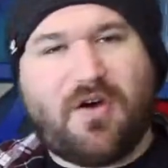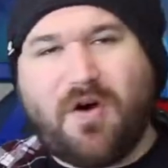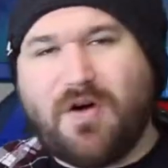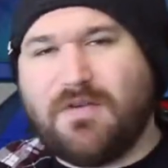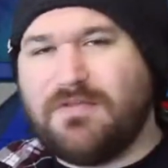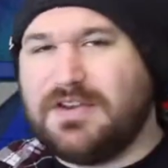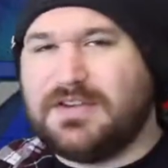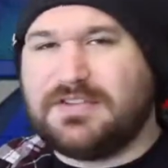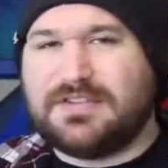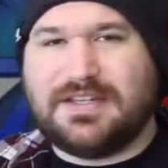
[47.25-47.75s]

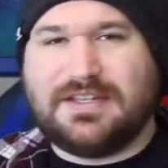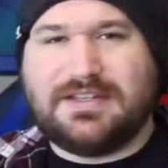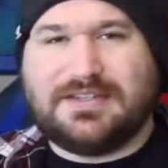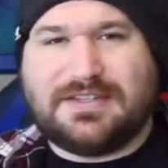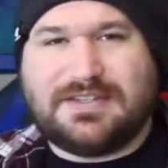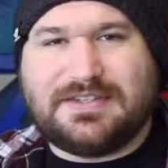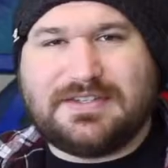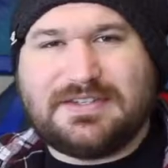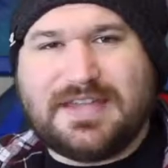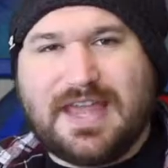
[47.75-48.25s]
obviously
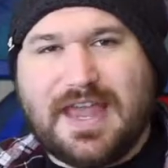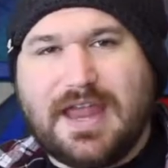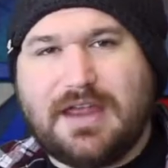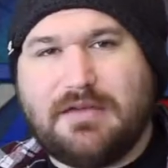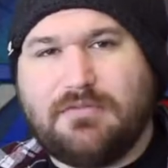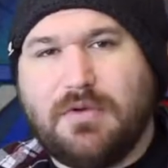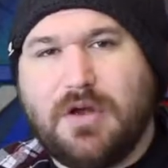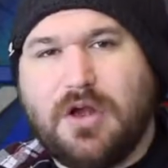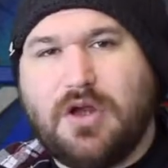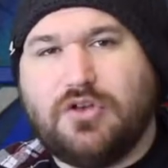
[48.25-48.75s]
it's the
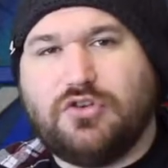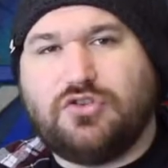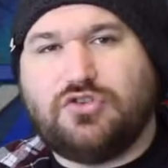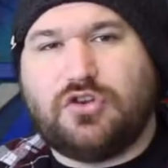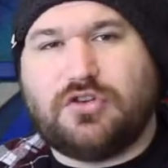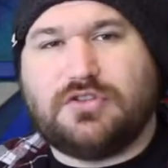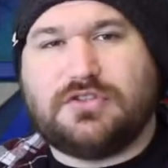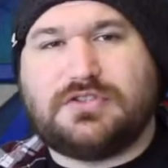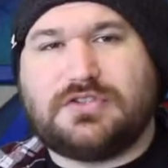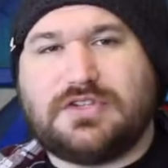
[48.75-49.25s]
same
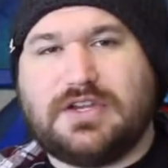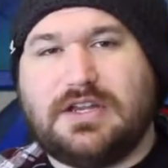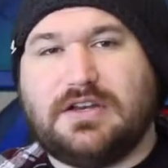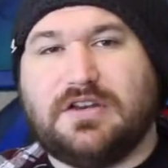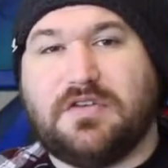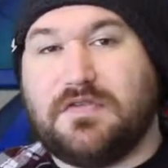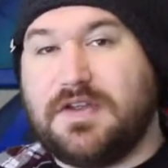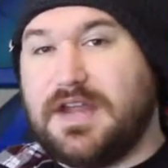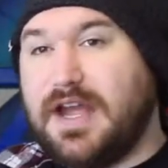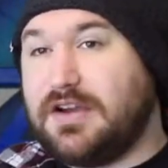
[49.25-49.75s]
John
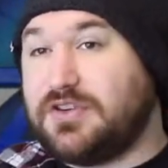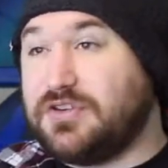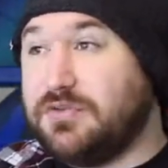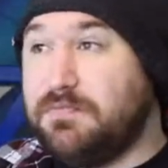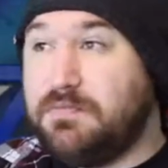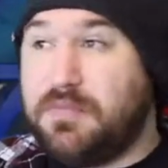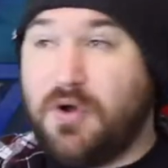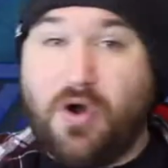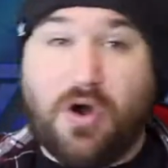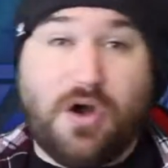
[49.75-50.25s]
Cena
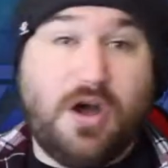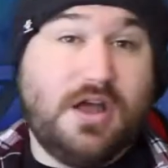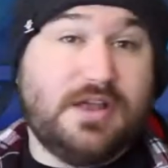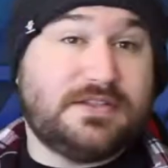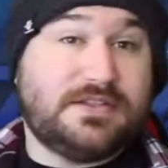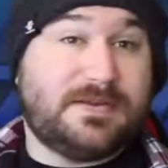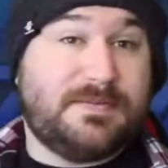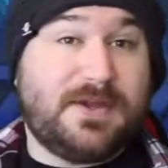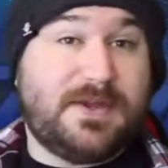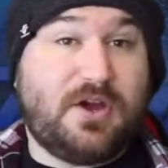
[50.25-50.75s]
reaction, but
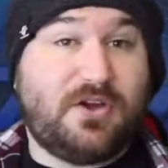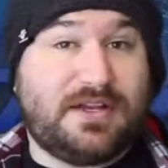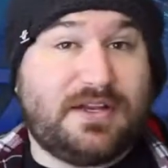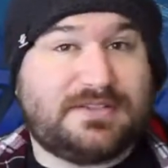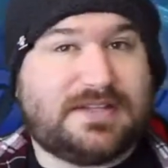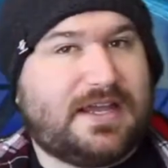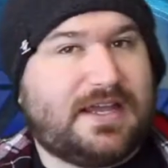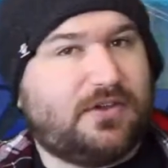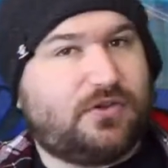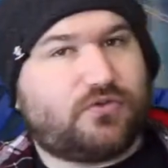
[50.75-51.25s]
to be
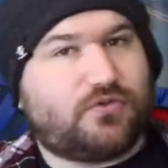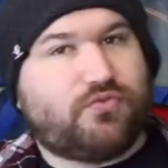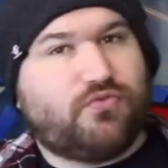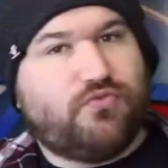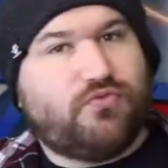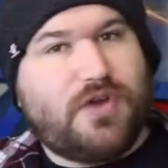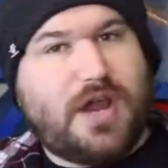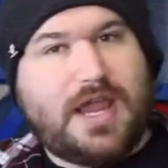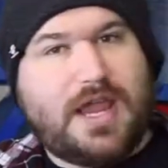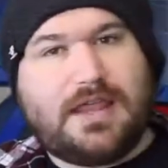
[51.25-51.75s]
honest it looked
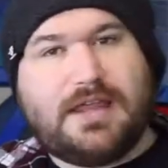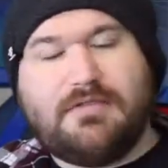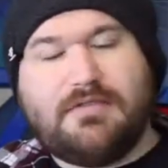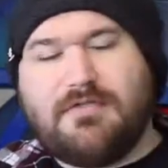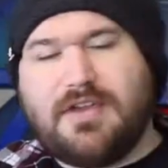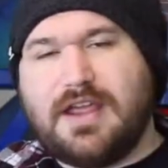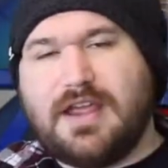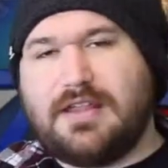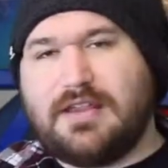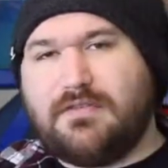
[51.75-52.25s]
really
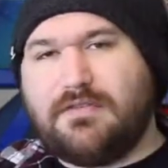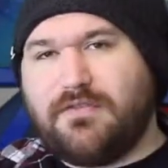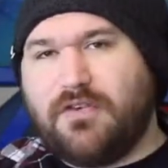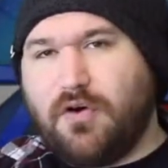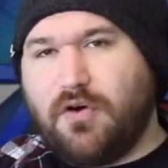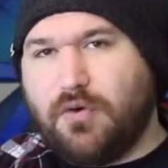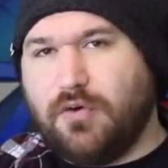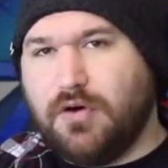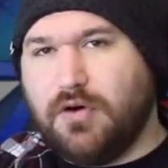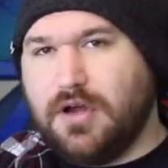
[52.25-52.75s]
really
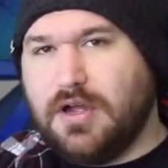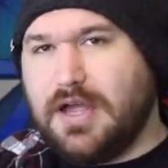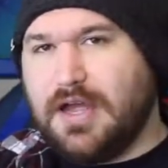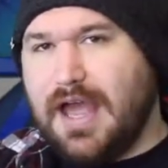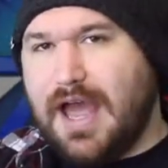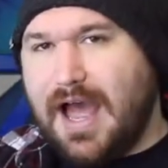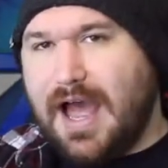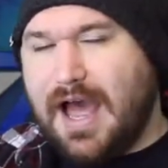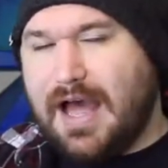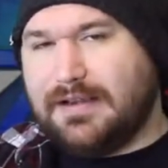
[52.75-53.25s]
full
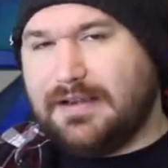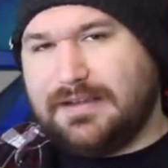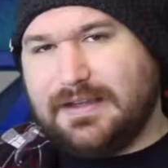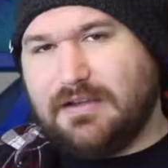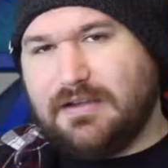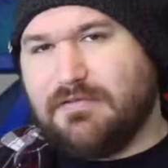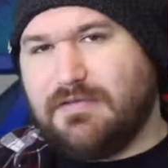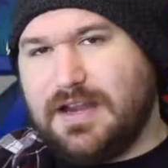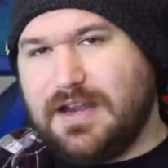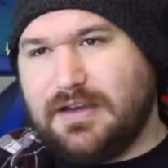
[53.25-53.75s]
at
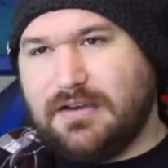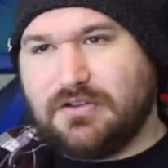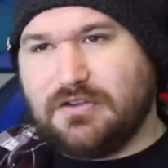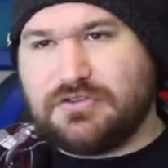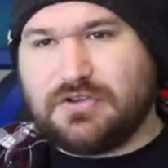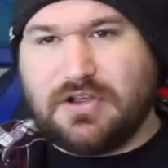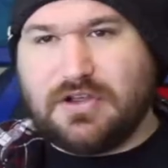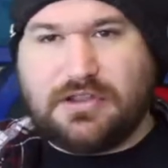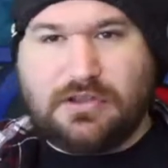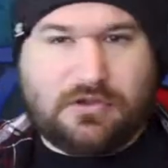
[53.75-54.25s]
the arena,
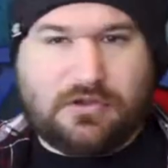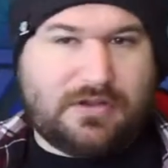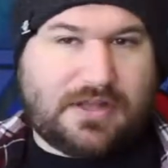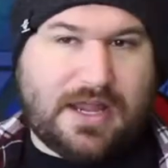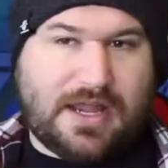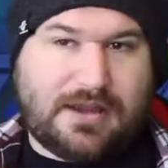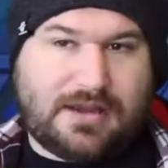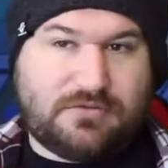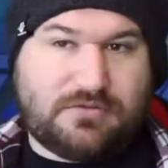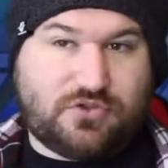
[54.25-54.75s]
so it looked
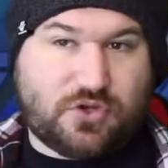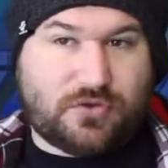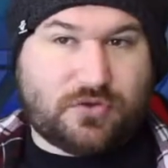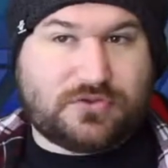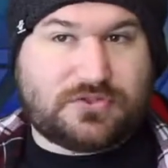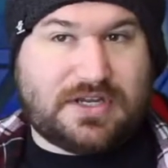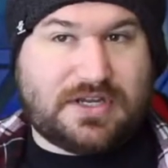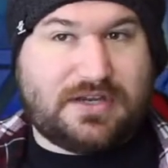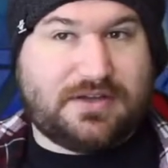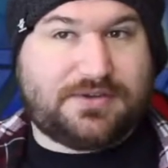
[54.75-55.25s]
like
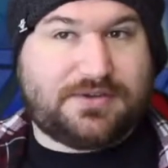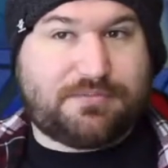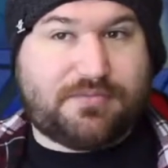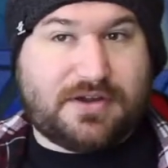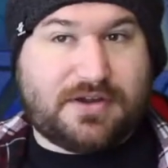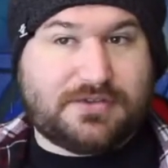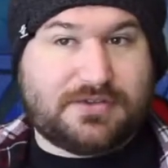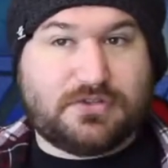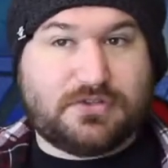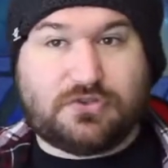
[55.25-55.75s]
John Cena's
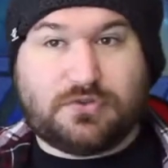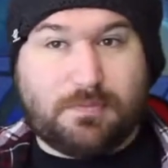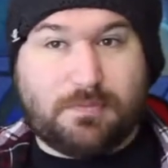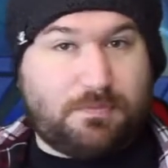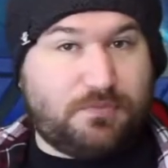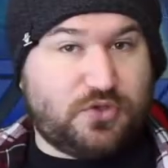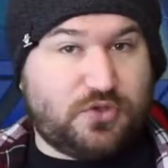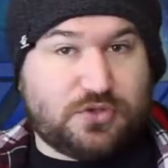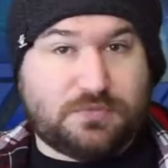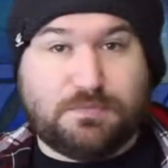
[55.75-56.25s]
presence
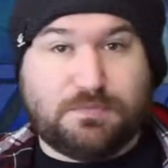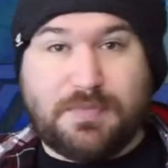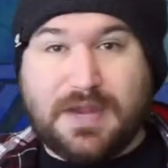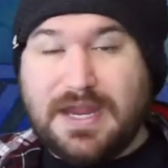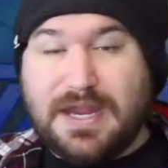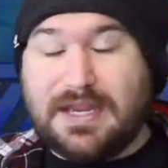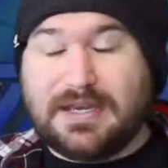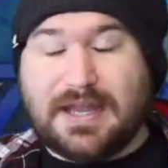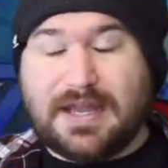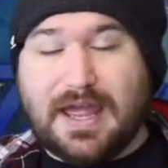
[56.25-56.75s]
just
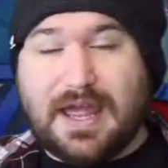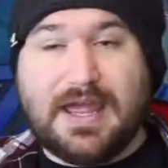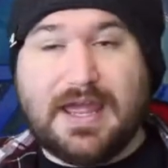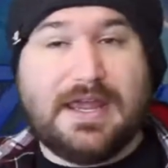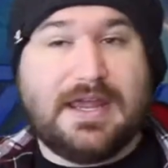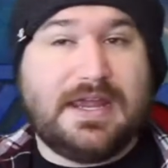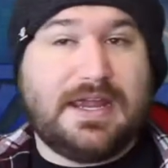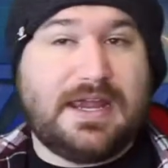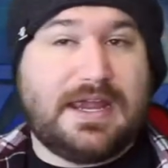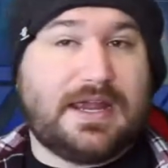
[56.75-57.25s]
being there
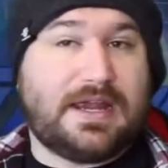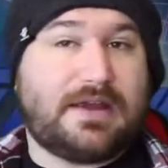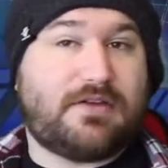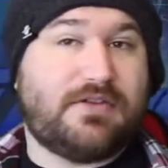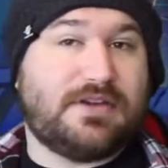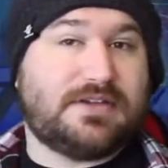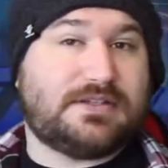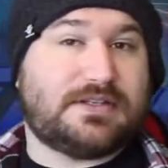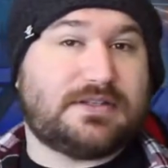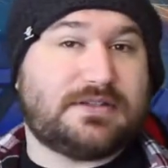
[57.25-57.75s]

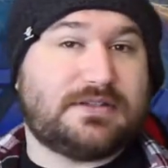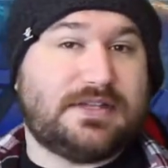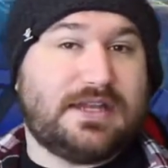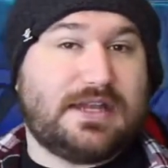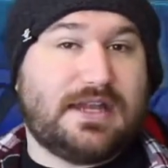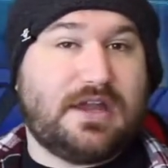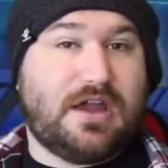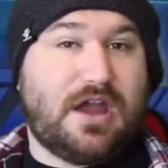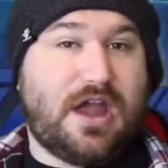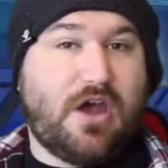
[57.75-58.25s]
increased
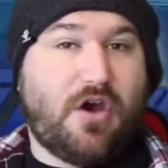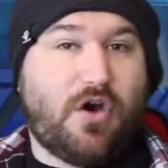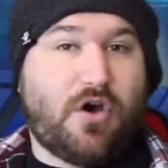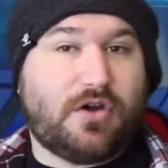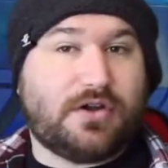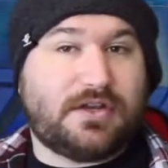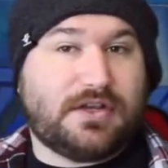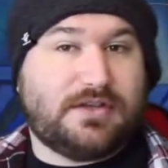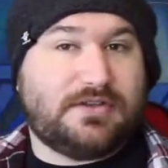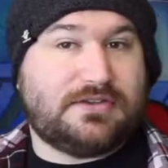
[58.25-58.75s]
the
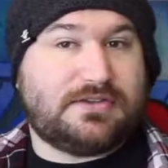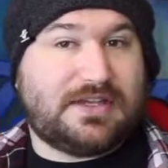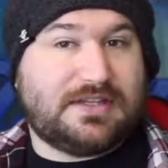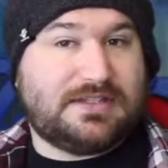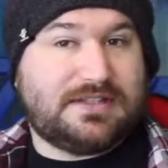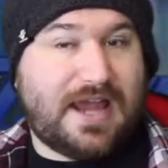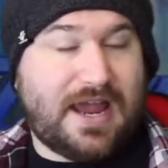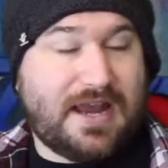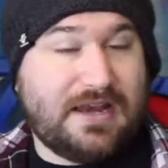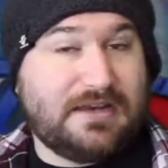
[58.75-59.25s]
audience
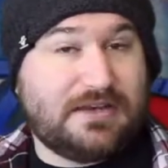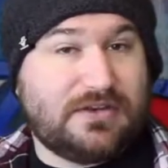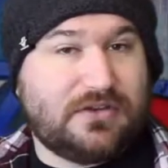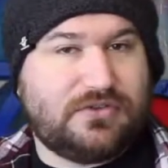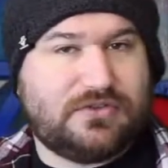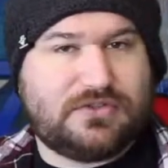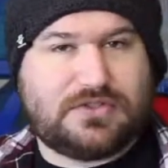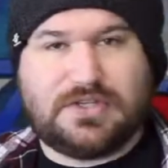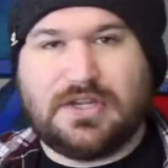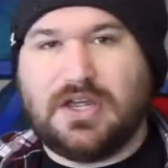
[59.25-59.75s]

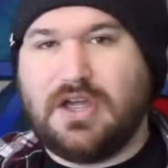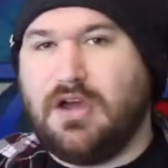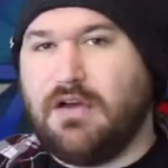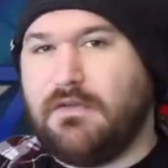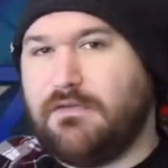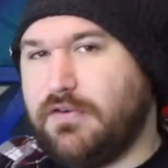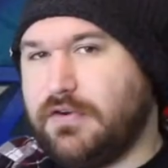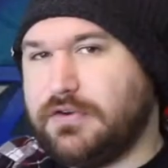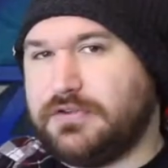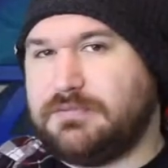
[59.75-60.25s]
attendance
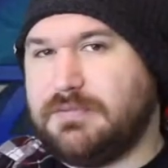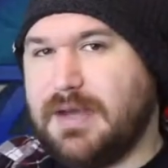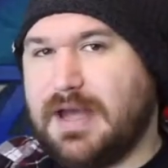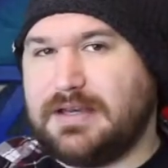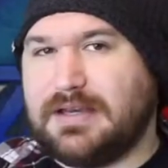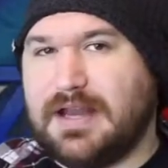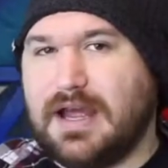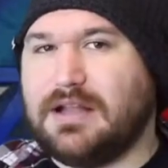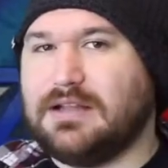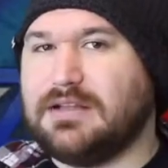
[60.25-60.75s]
for
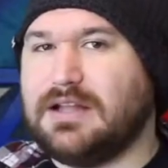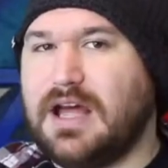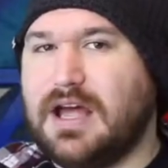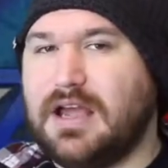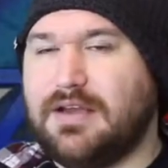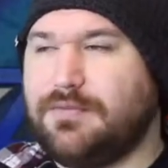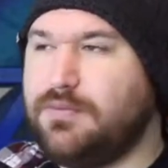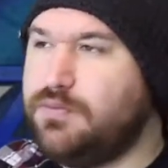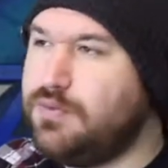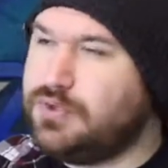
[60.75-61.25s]
SmackDown
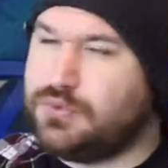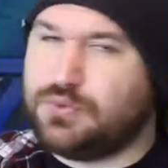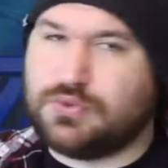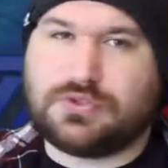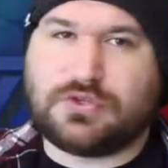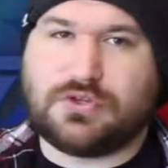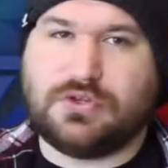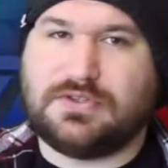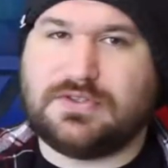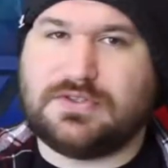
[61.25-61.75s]
Live, which
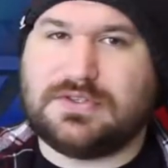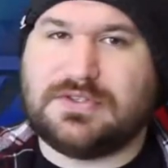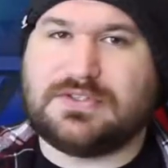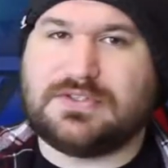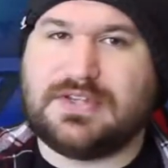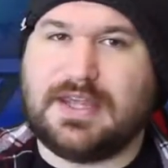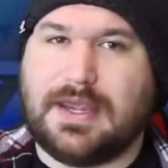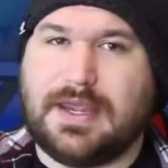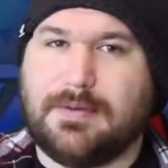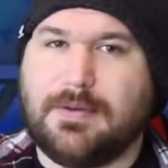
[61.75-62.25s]
was good to
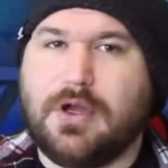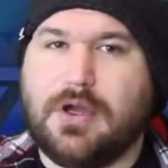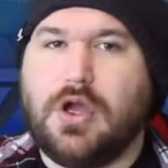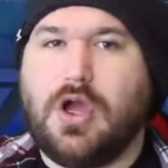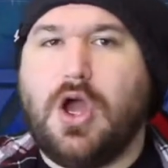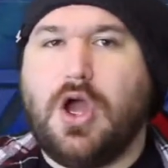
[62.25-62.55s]
see.